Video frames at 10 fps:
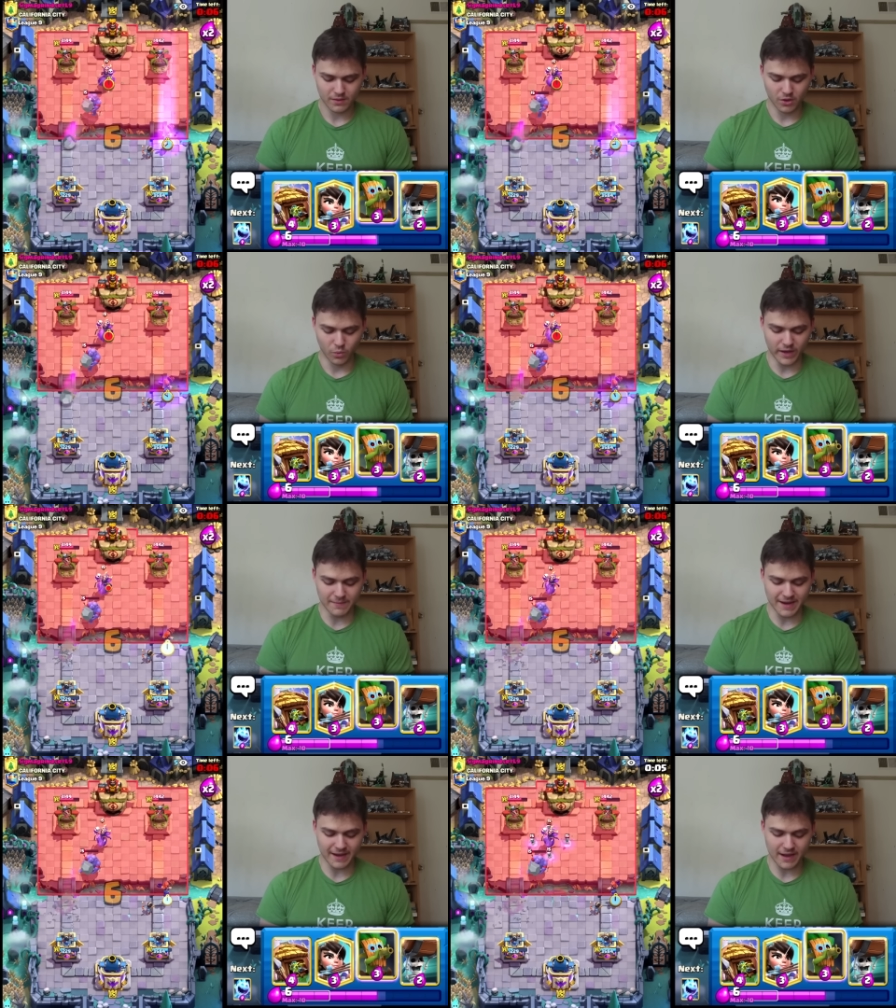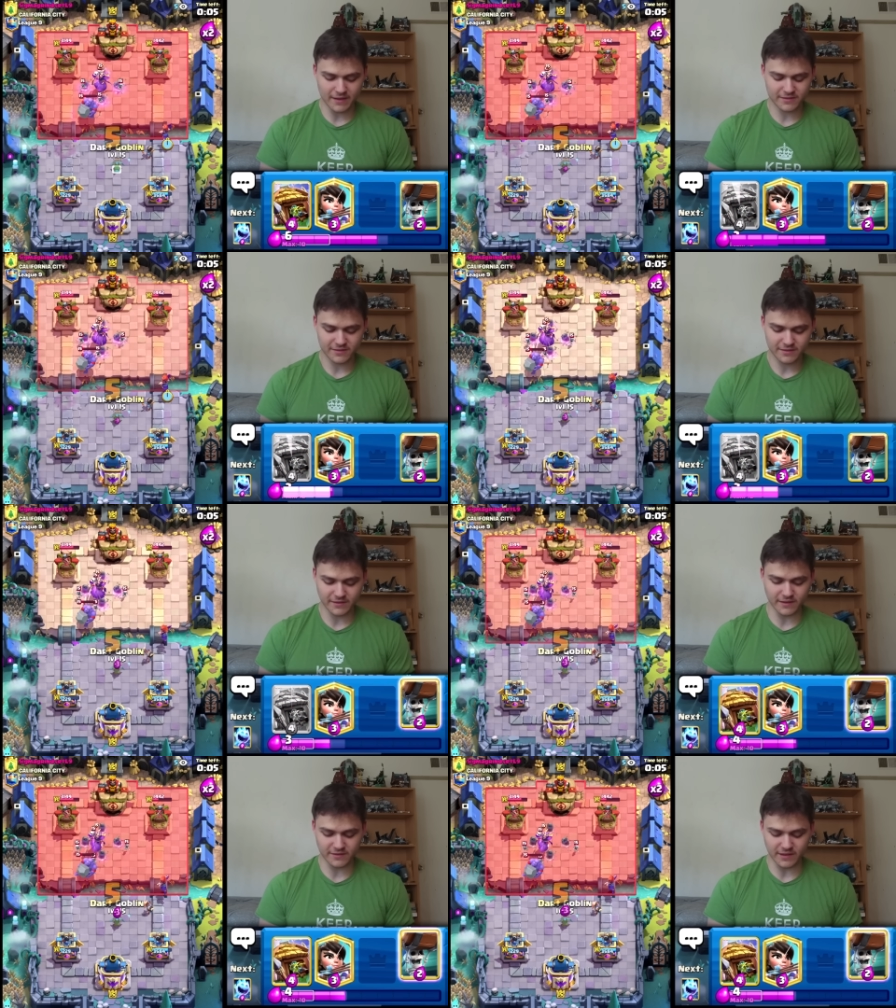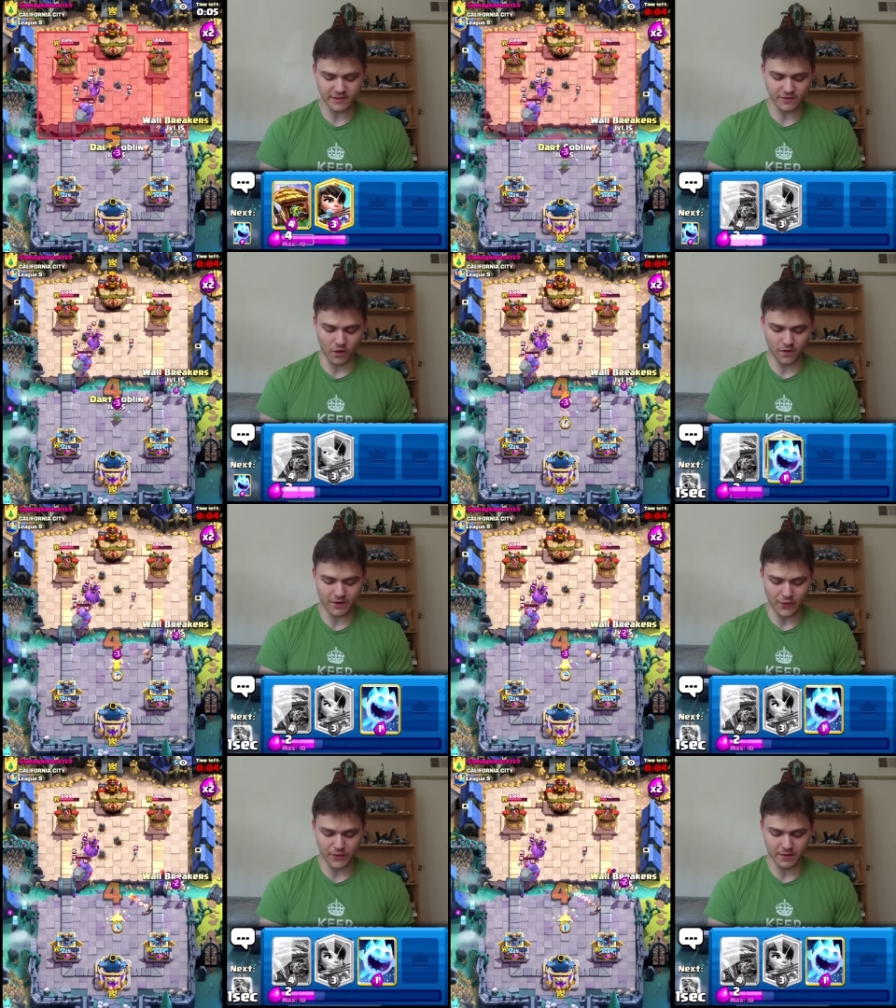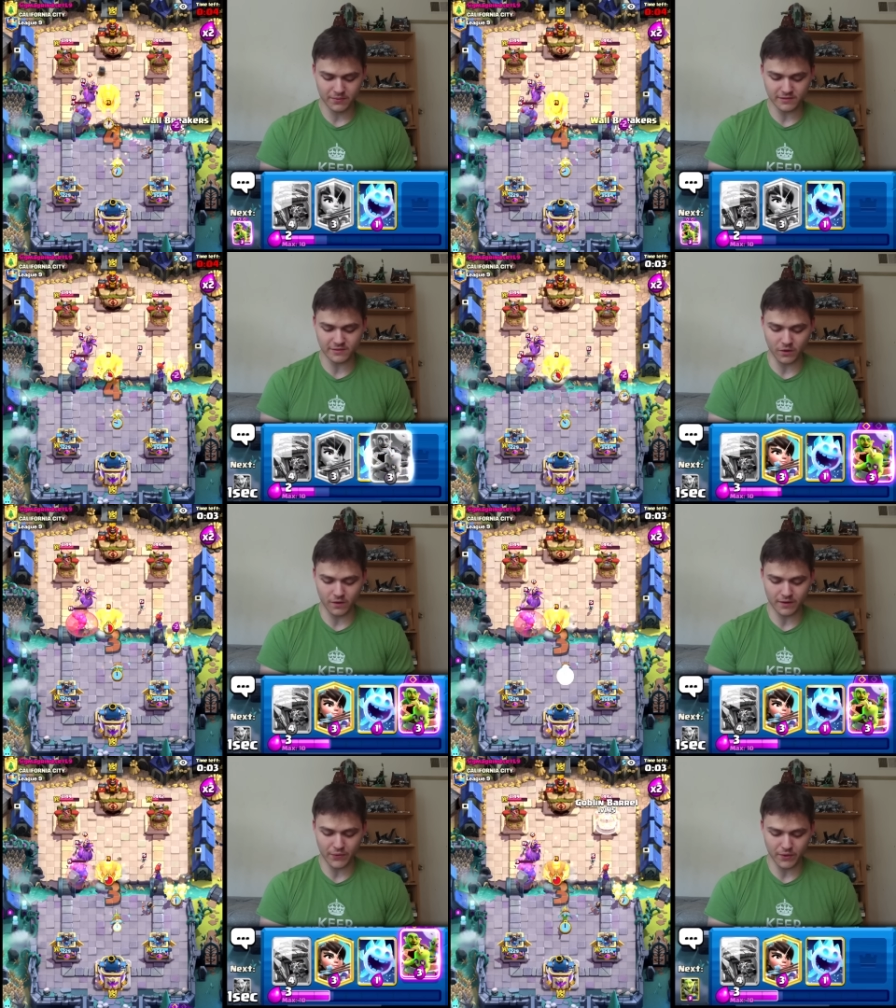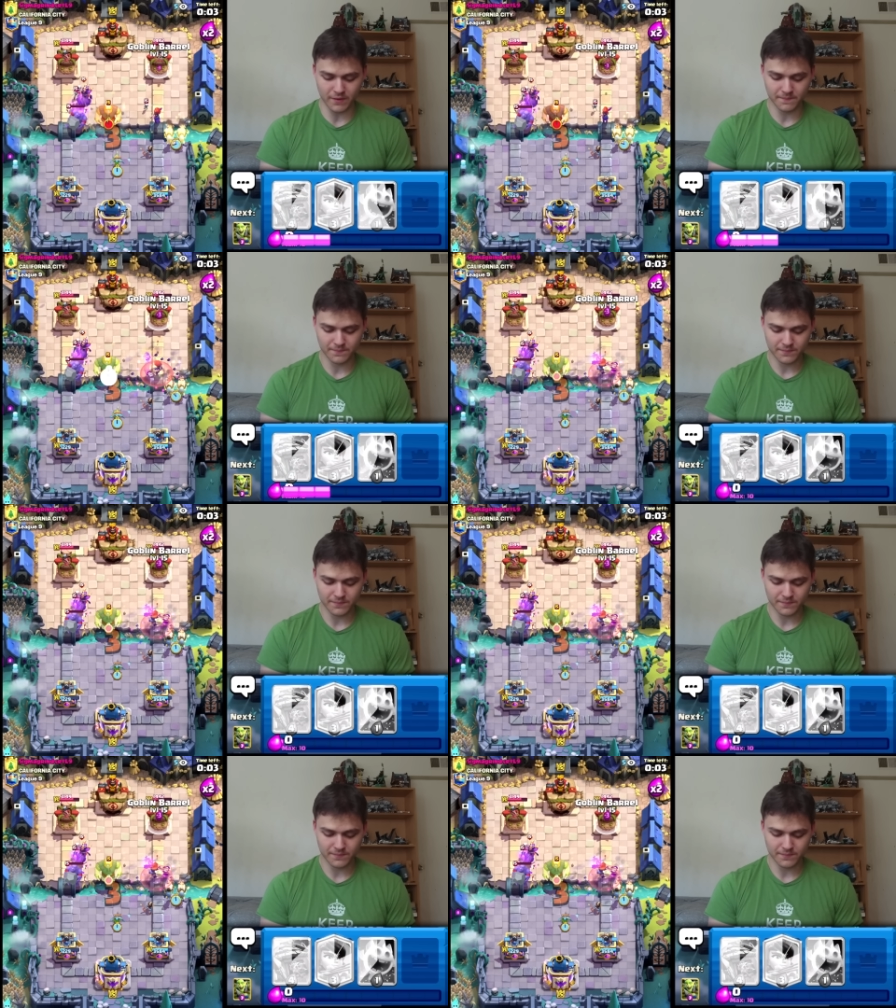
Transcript: Wait a minute, guys. This is all or nothing. This is all or nothing.